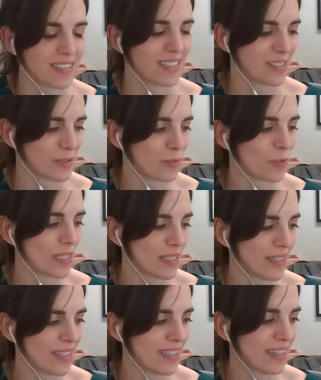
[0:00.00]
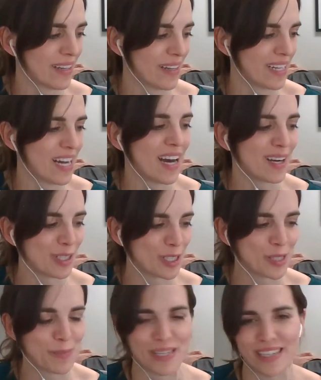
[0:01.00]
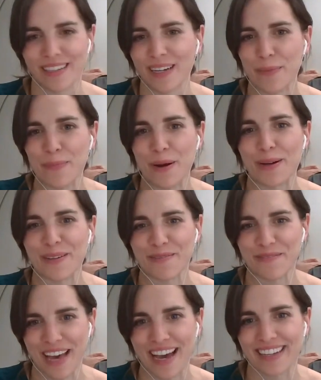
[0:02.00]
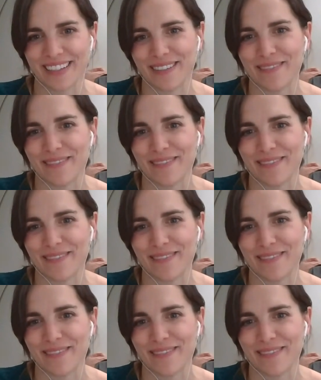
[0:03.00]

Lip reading: It is really an honor to be a part of that.